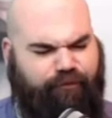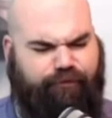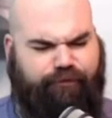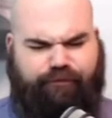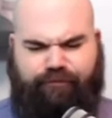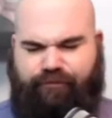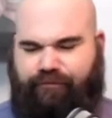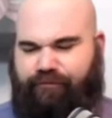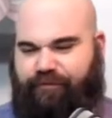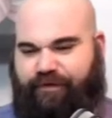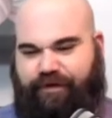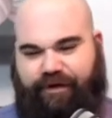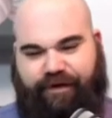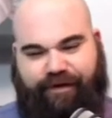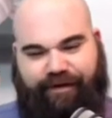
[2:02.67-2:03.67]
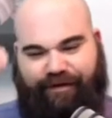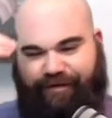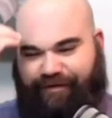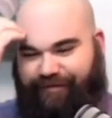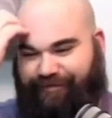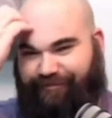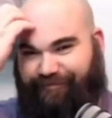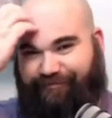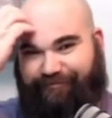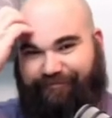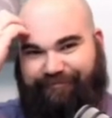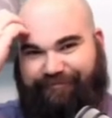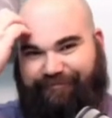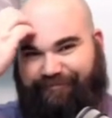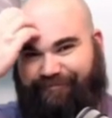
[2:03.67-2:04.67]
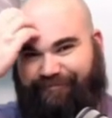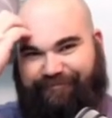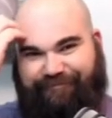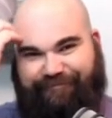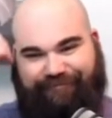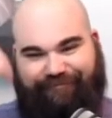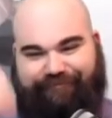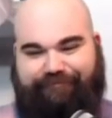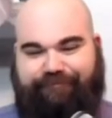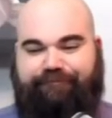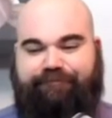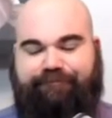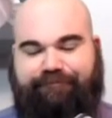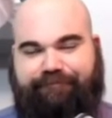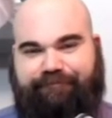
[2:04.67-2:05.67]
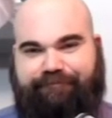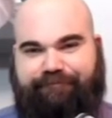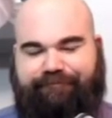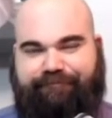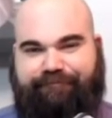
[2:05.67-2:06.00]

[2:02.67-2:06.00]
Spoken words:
[no speech]